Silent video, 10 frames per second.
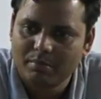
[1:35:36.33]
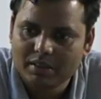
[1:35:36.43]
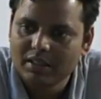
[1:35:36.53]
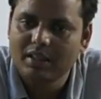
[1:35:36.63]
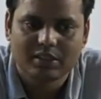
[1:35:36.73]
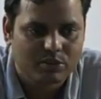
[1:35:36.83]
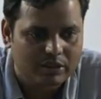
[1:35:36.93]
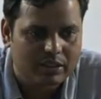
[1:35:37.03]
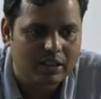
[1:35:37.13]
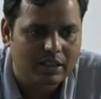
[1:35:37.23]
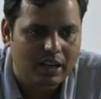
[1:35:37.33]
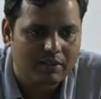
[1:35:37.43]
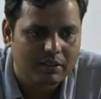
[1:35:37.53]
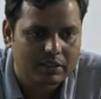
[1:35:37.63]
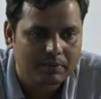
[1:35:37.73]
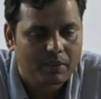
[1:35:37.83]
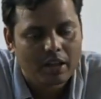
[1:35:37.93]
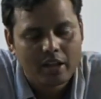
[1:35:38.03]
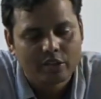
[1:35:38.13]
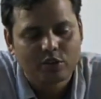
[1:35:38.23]
mysterious question in the IVC.
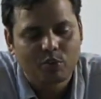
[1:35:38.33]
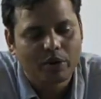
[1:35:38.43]
So